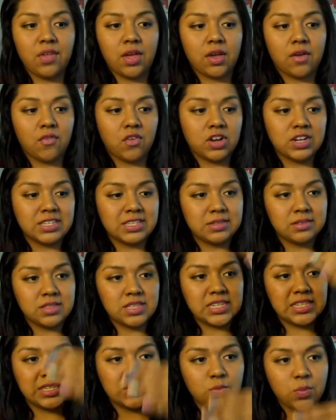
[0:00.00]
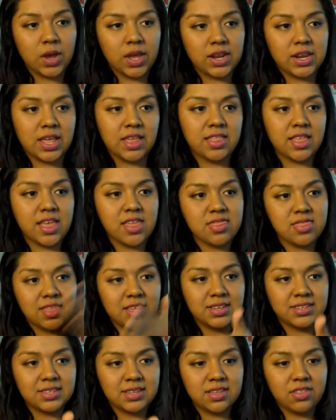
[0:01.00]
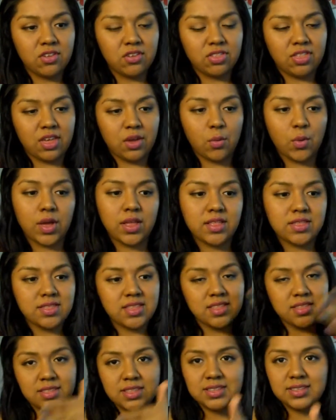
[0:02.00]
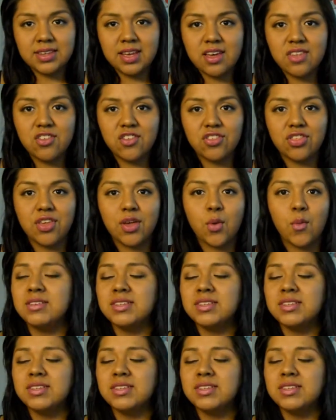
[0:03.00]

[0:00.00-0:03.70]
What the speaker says: Like first this went, and then this other thing went, and then this other thing.